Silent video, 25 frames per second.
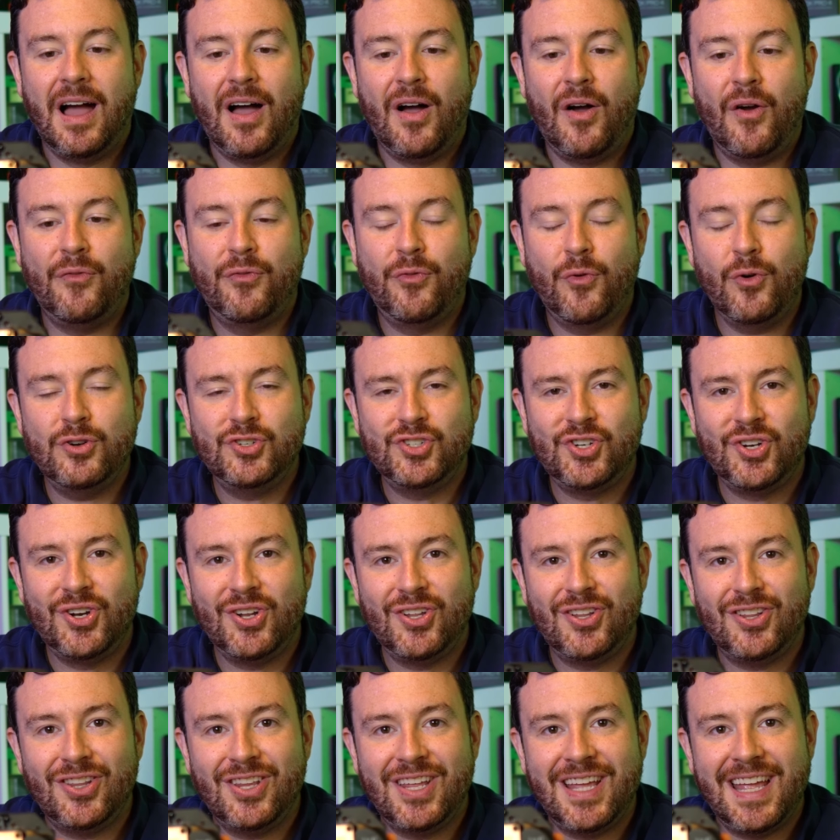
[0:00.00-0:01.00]

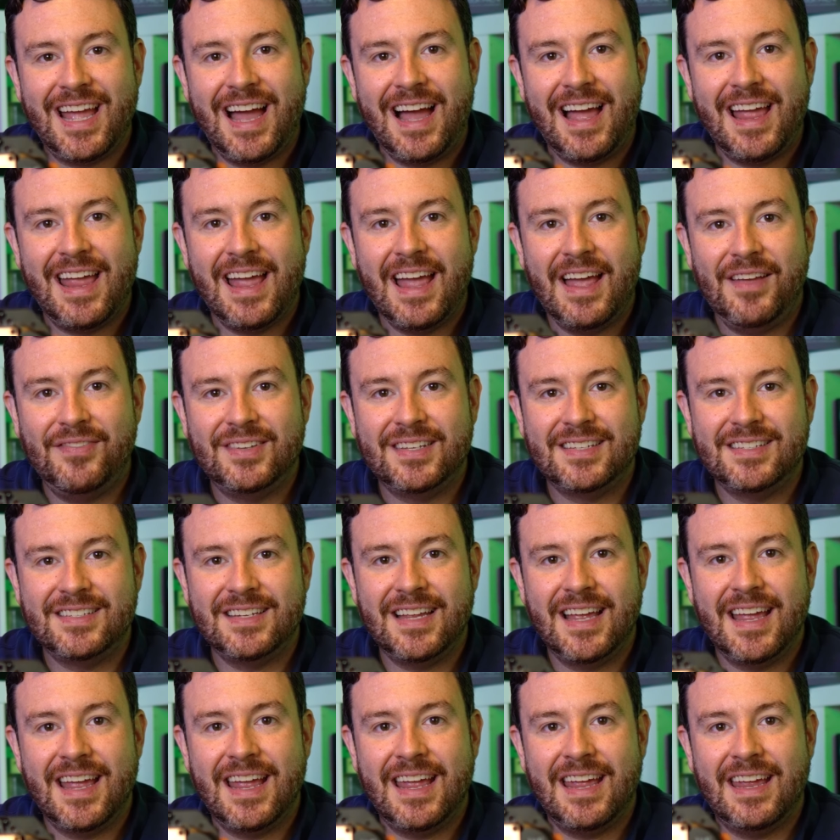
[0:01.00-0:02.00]
Unfortunately, I have to
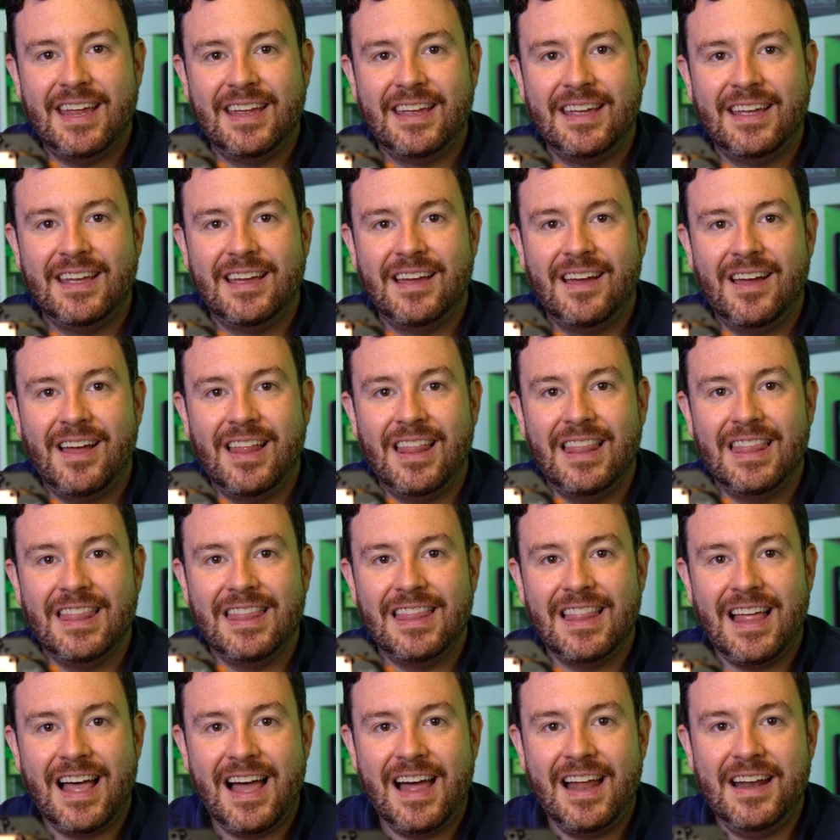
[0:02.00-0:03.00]
say, a
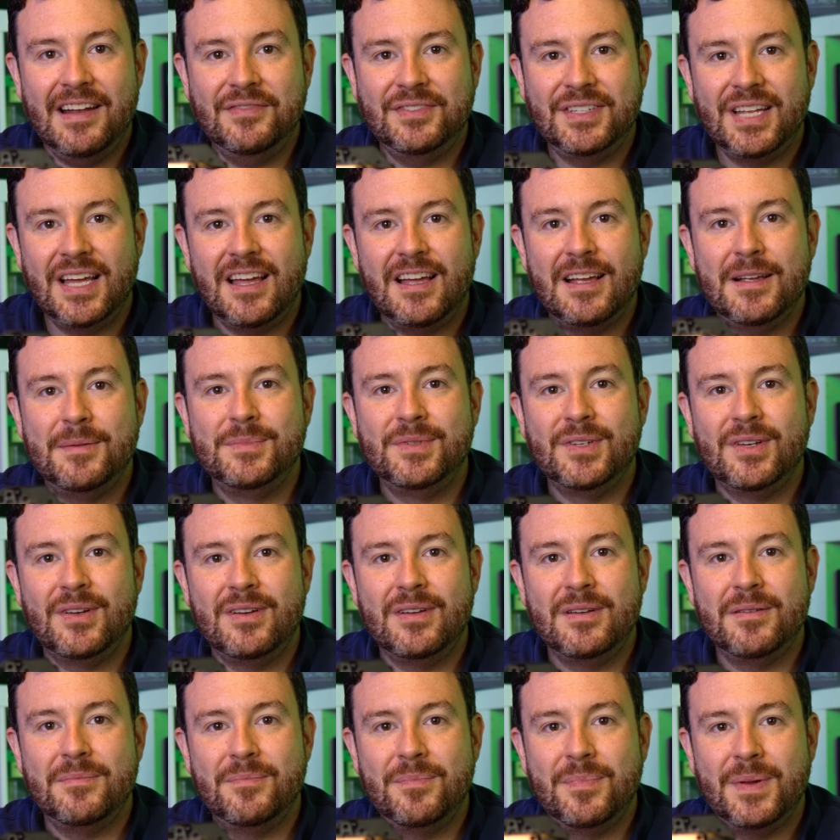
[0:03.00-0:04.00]
lot of times
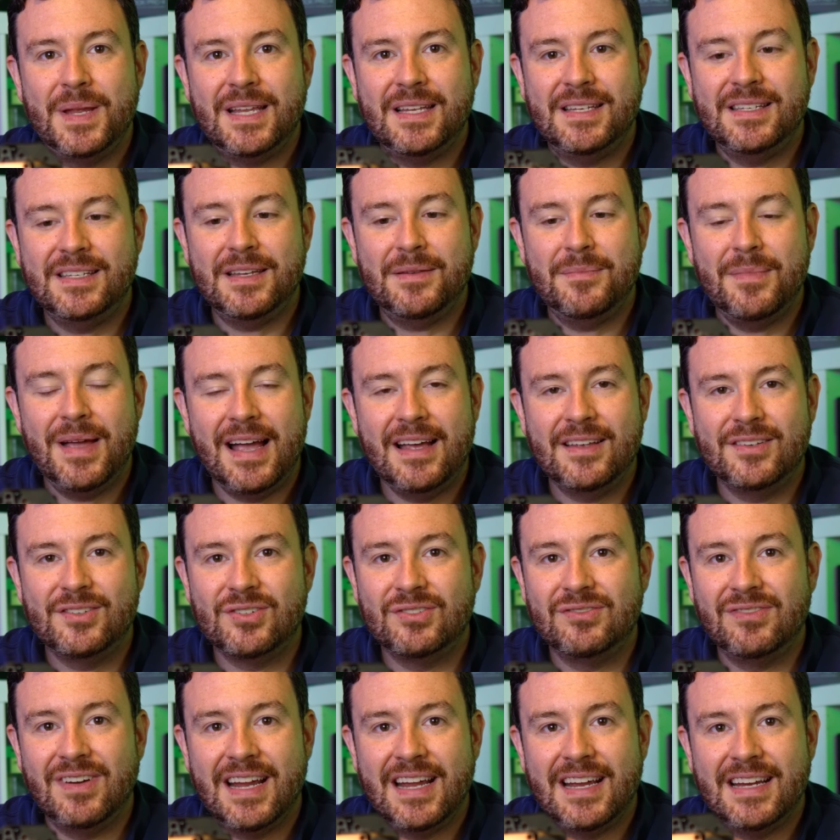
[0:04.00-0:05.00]
on PC
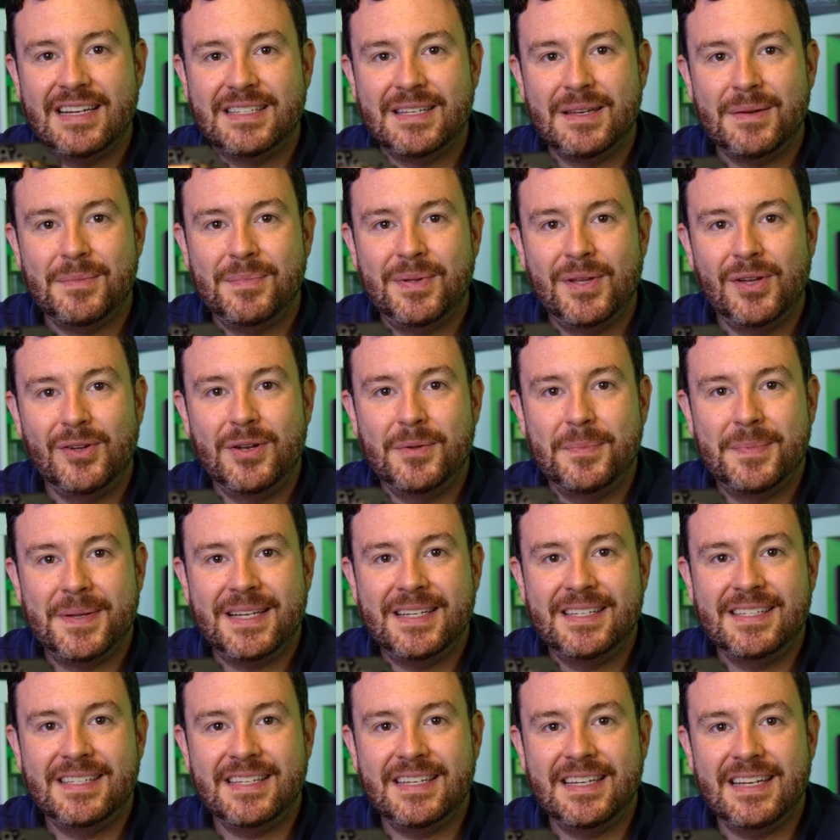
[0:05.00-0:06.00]
Master Race and Build a
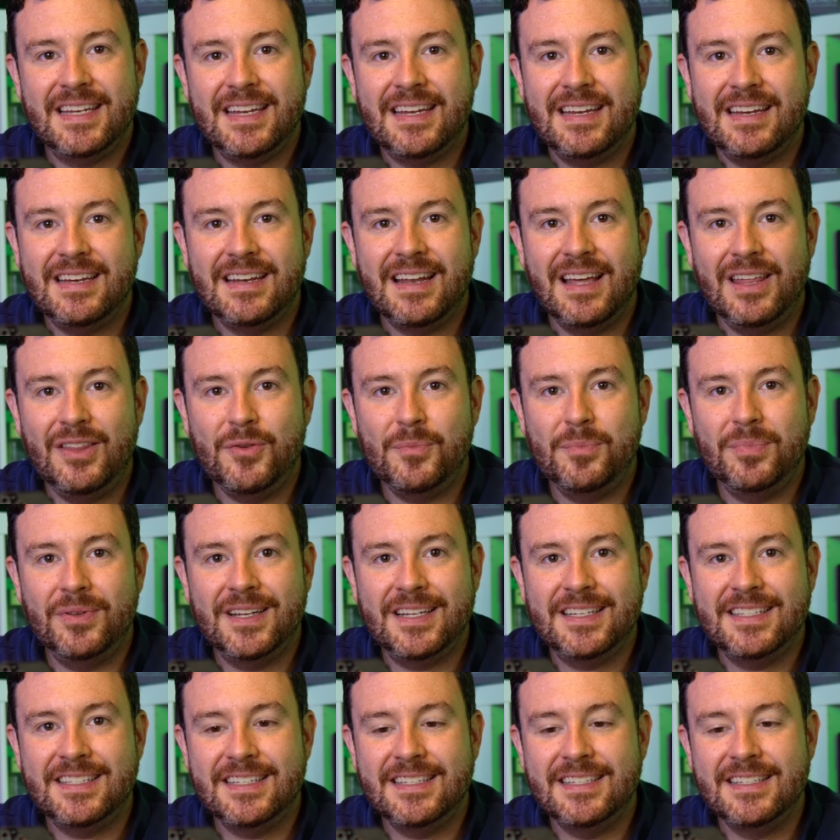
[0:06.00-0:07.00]
PC and other
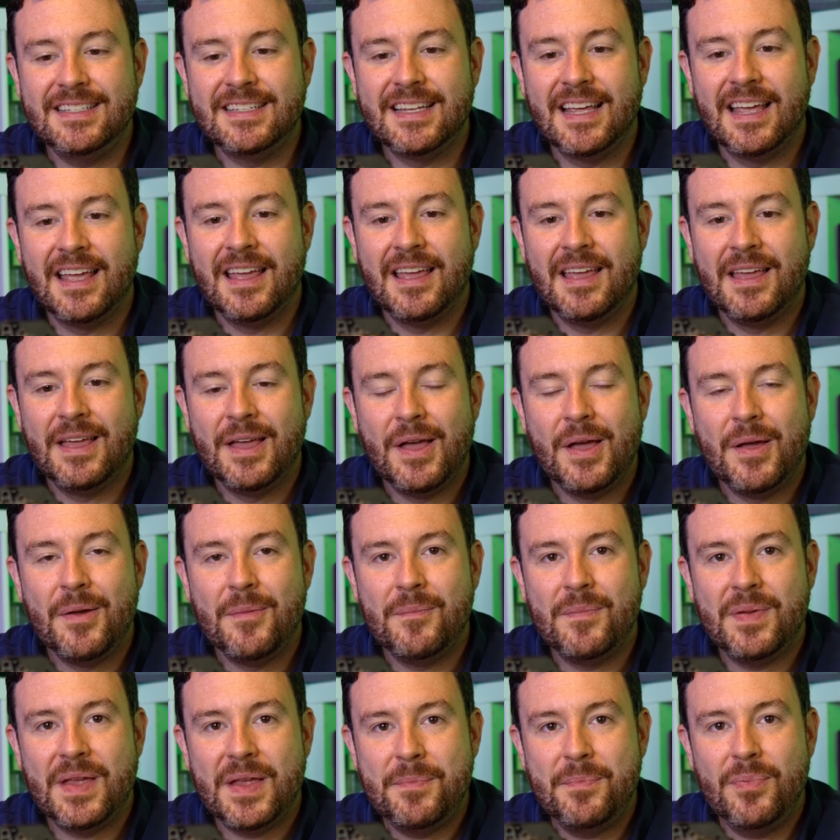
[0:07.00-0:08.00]
places,
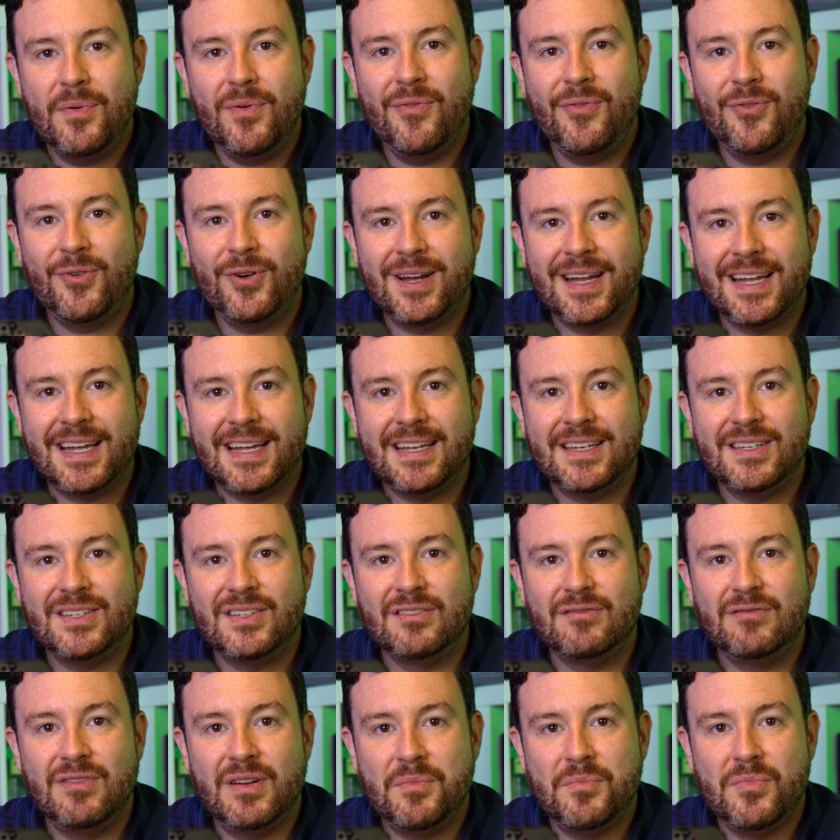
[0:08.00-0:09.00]
people forget
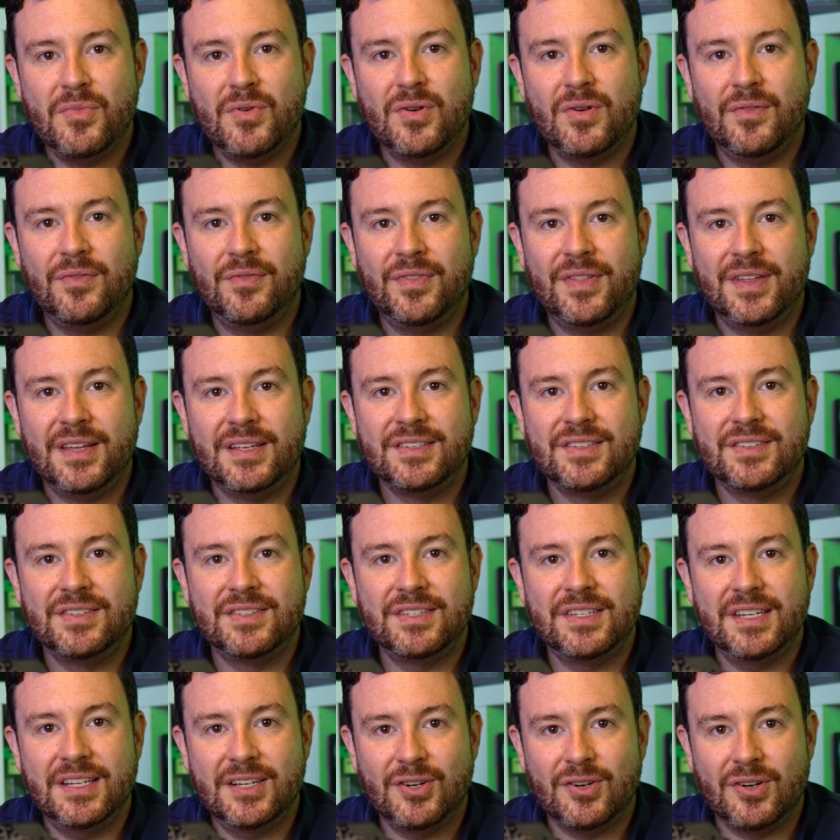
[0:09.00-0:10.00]
to remove this
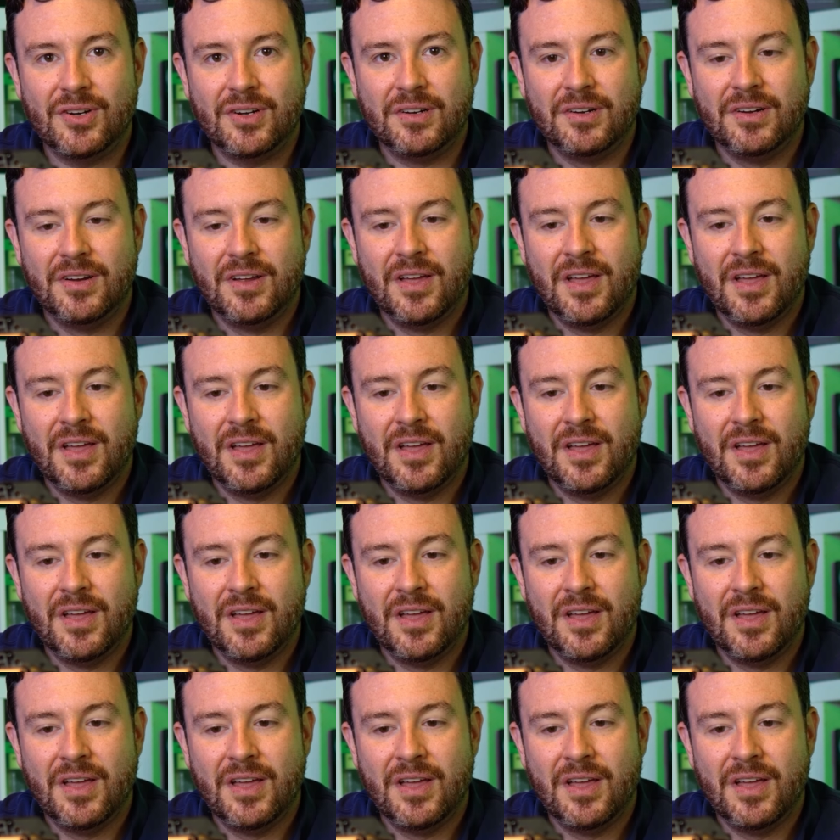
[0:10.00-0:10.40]
sticker.